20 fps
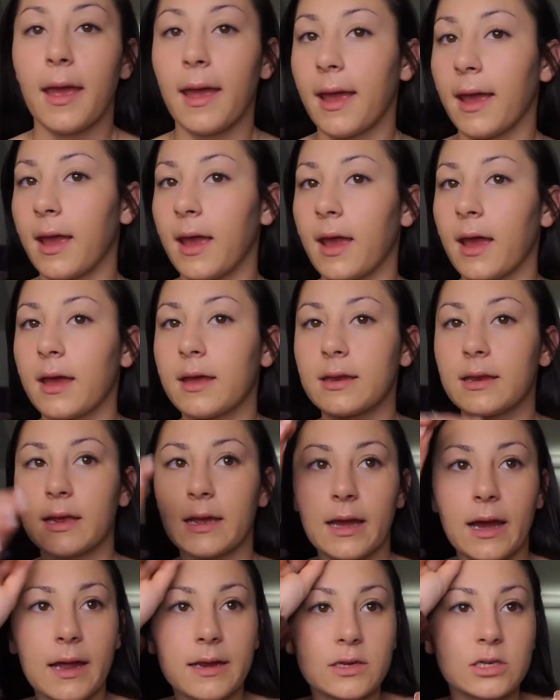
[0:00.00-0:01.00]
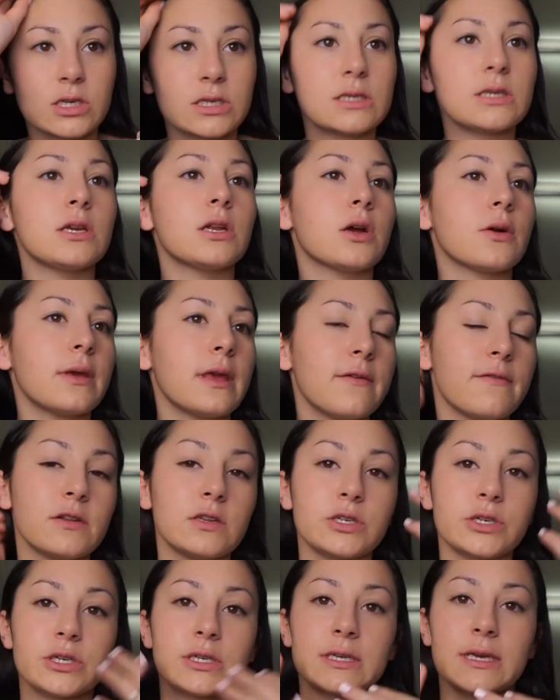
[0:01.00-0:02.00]
And it kind of just, you know,
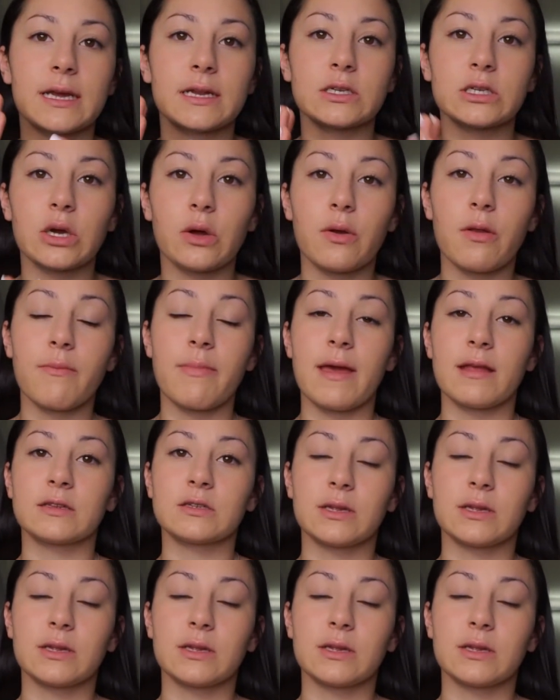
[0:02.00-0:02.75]
evened your skin tone a bit,